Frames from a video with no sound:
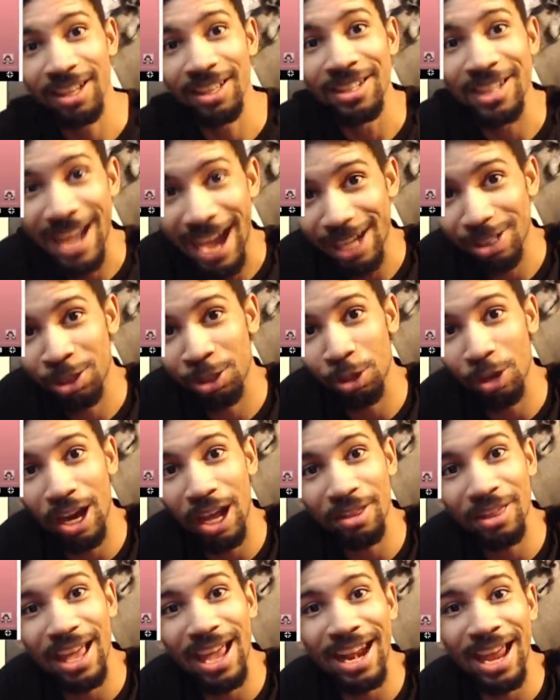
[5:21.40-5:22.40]
Not sure
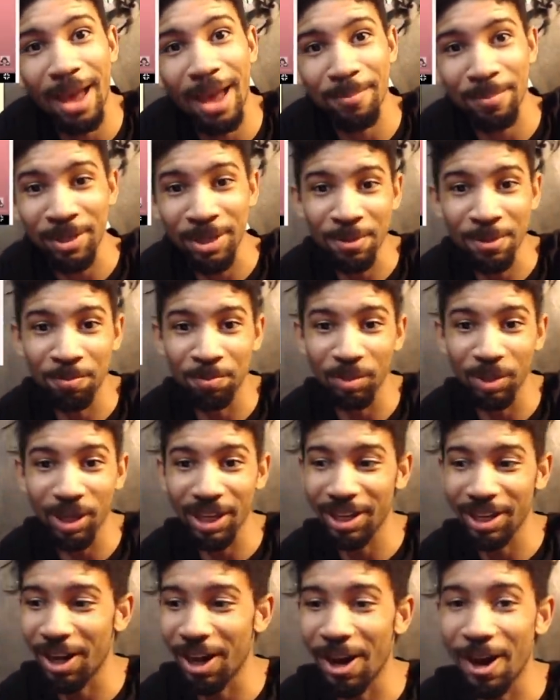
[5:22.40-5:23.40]
how that happened,
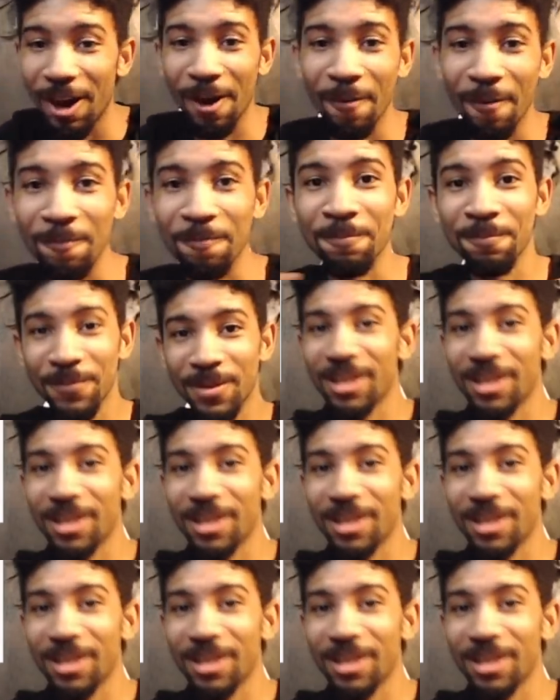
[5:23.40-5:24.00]
but um